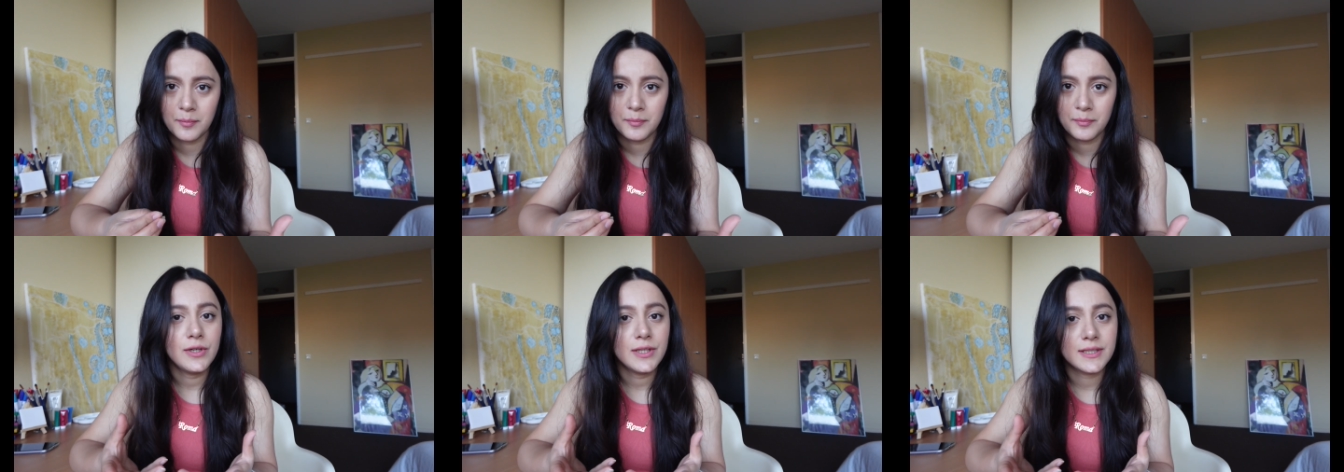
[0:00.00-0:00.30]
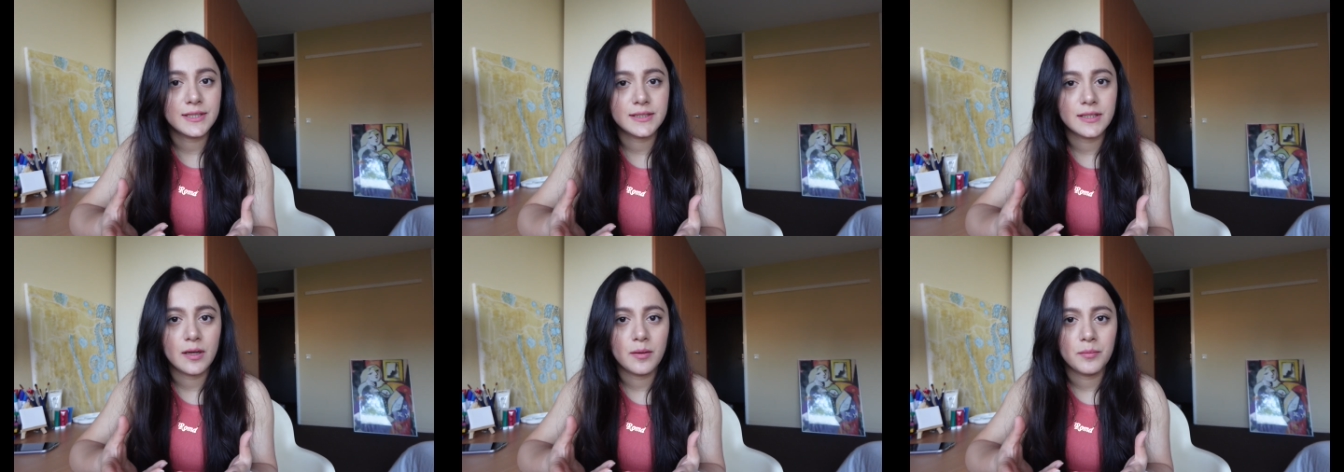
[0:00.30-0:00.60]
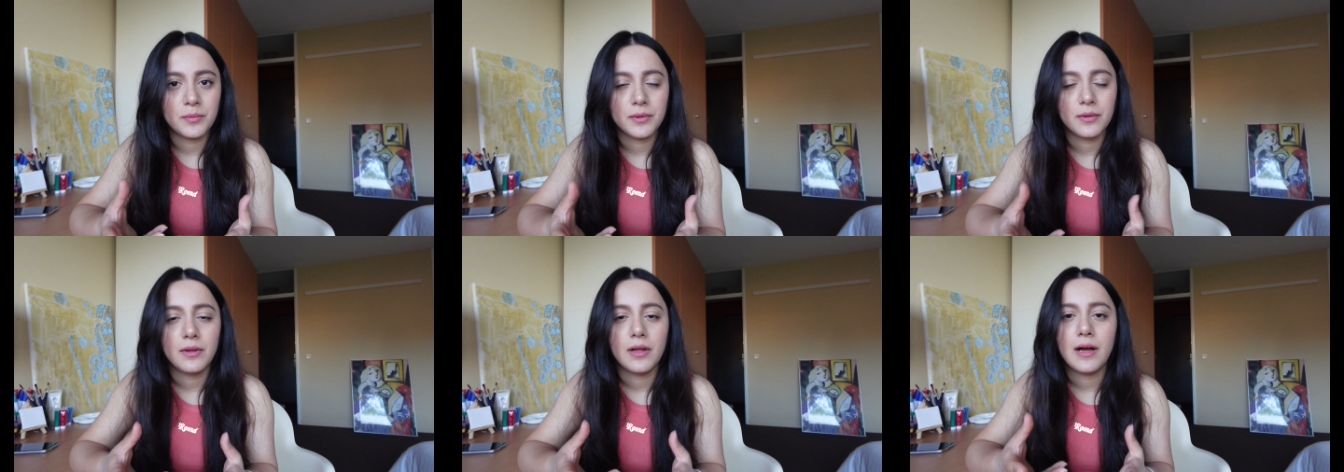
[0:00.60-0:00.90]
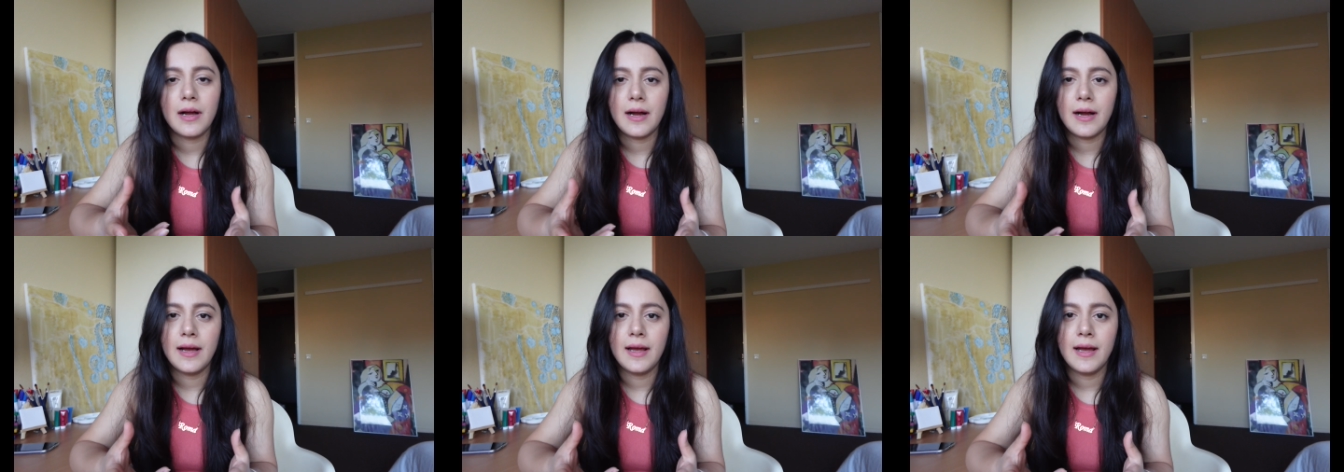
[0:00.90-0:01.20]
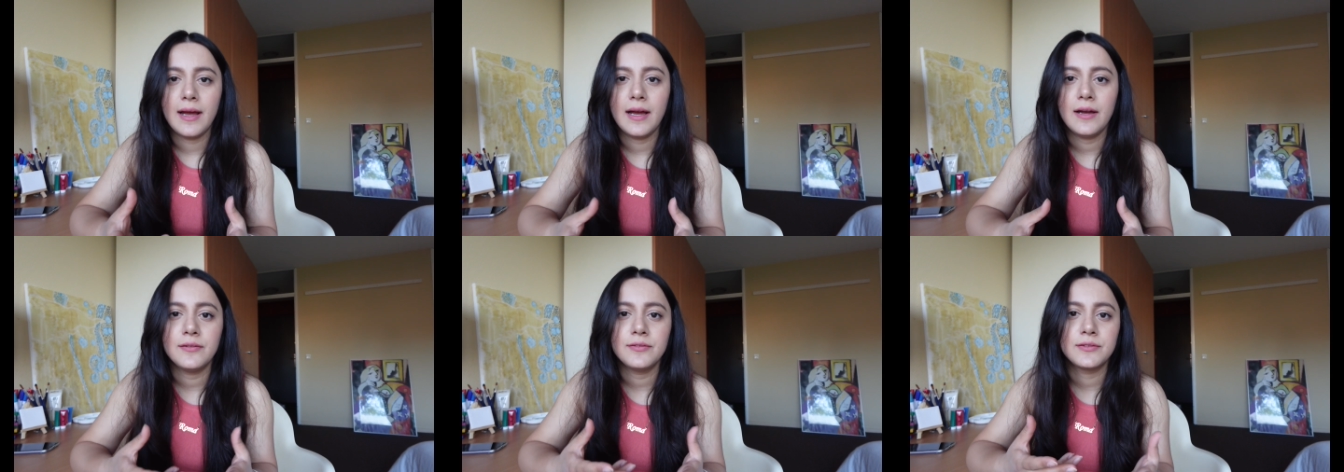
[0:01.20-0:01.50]
For example, I
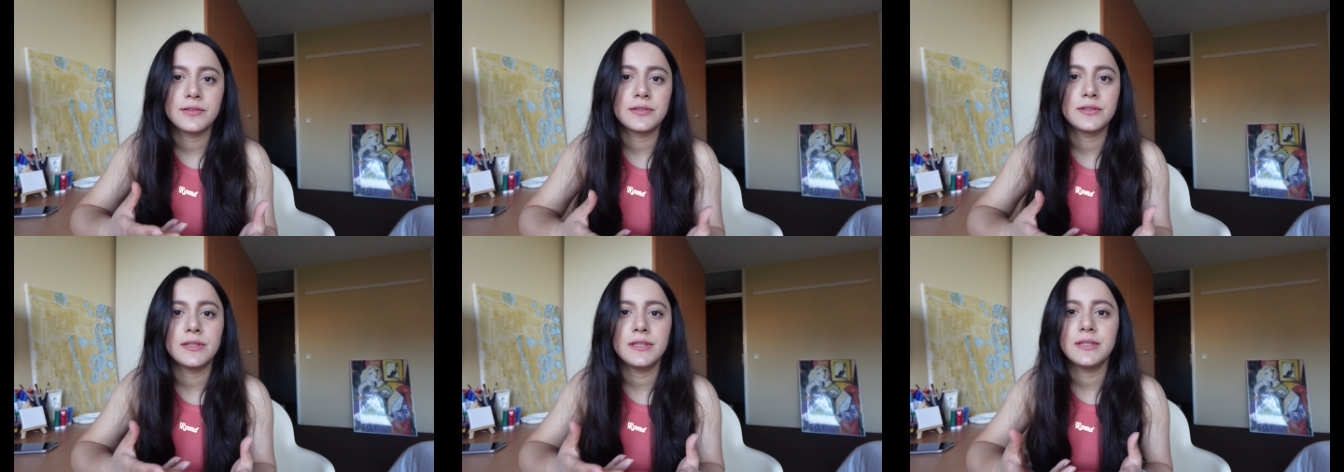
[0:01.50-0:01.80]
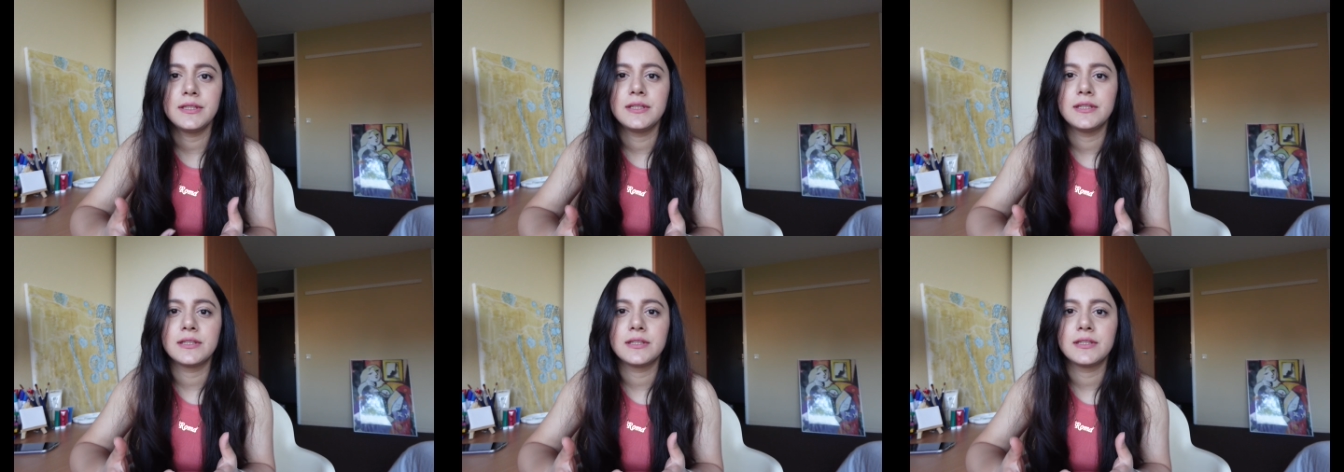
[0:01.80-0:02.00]
have three